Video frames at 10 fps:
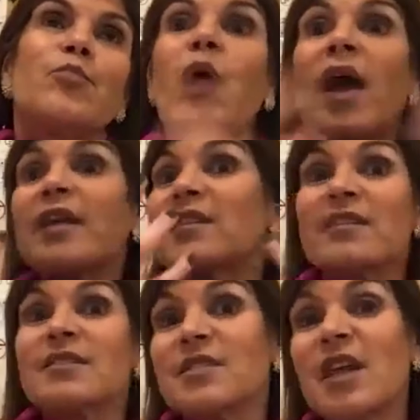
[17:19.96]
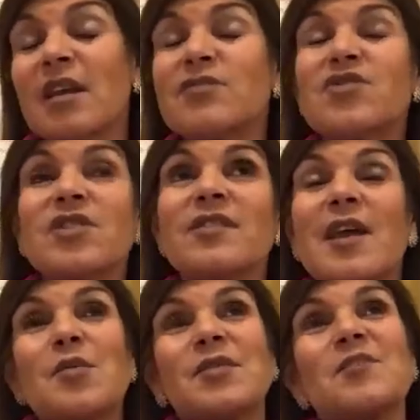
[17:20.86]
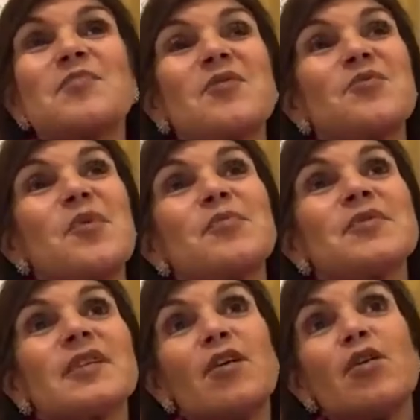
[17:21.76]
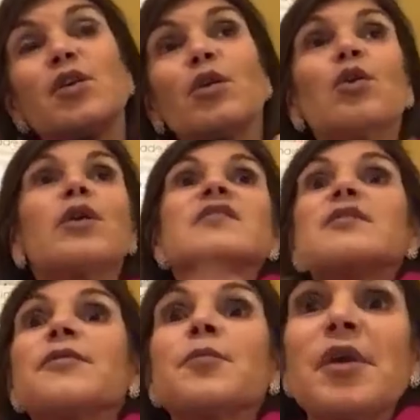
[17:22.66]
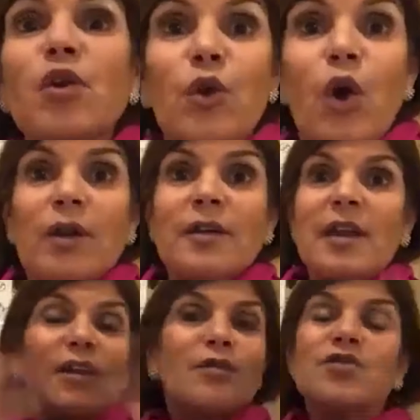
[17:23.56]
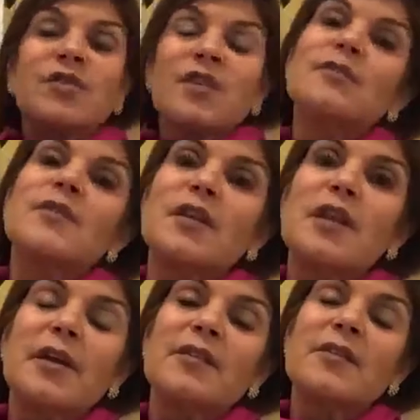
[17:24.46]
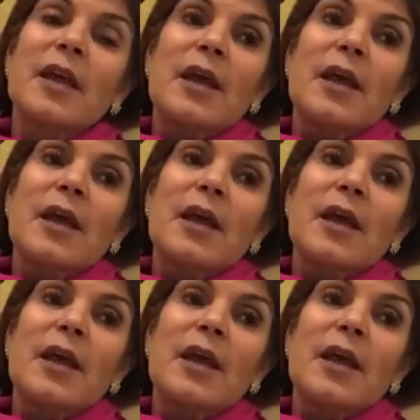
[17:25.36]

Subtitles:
brightness. Yeah, it just, sometimes people said, oh, you look as if you've been on holiday, you know, just gives a nice.